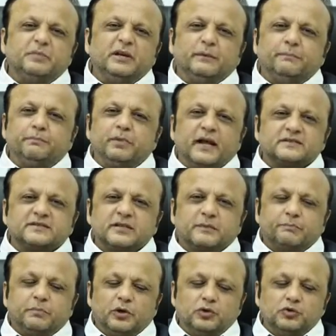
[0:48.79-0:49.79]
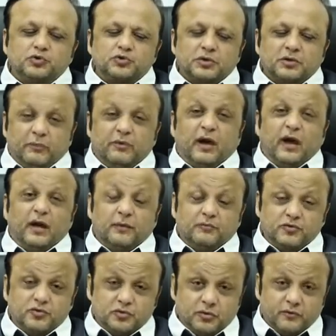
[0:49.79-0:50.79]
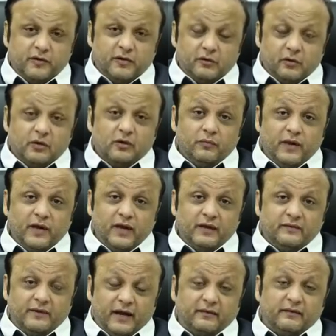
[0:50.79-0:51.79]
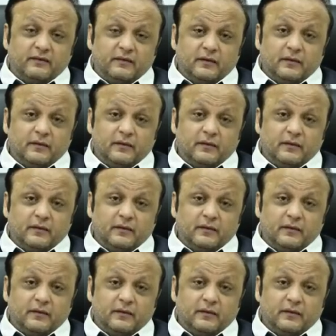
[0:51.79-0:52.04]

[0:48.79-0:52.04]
Beat Plastic Pollution. And I'm sure we are all aware that